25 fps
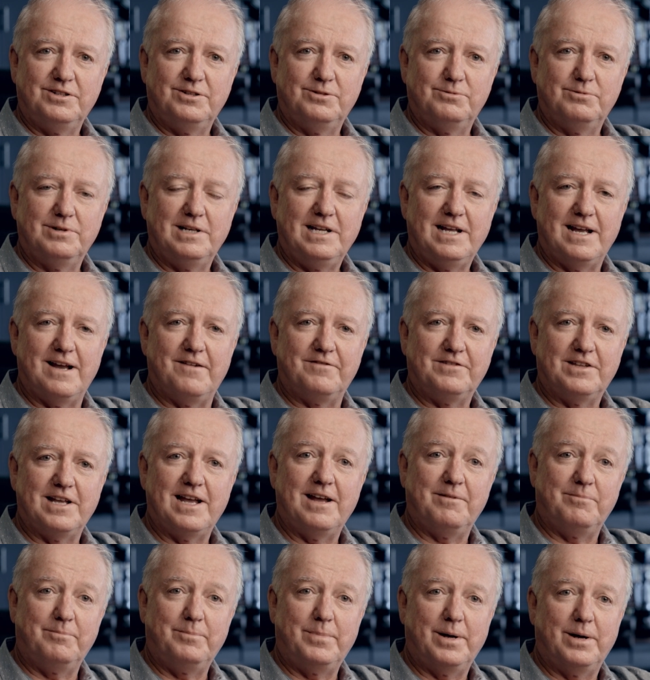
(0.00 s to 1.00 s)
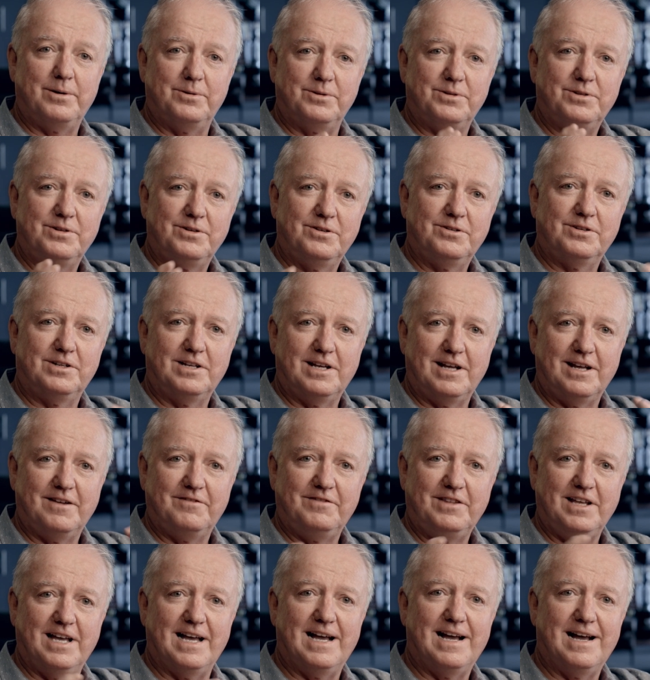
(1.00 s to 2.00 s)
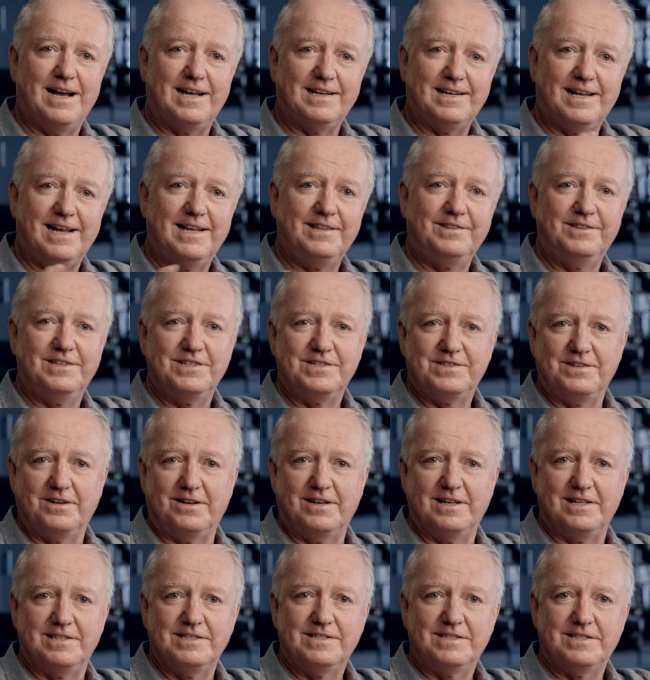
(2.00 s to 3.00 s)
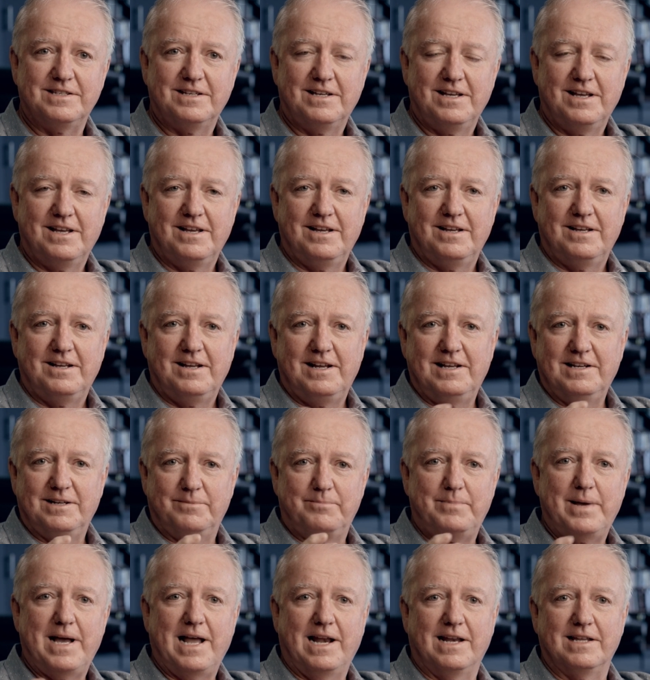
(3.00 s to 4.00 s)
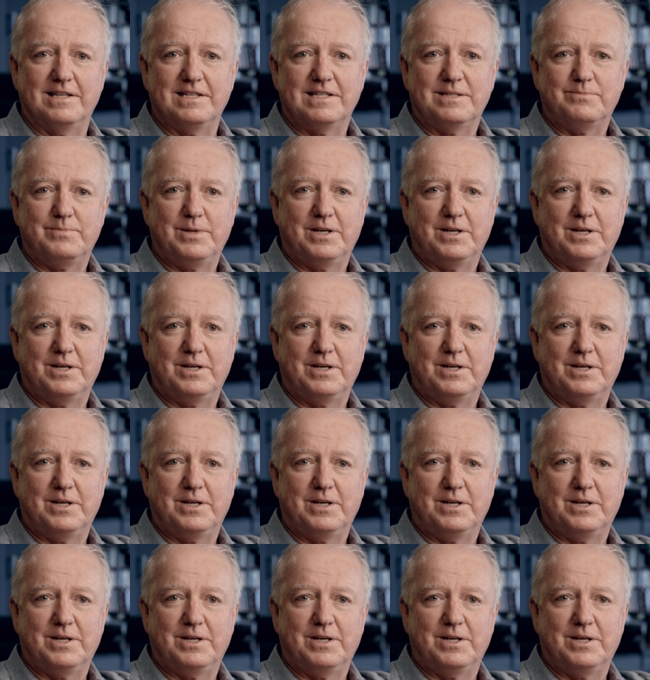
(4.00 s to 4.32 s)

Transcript: You really have to have both. You've got to have the art and the science in a balance.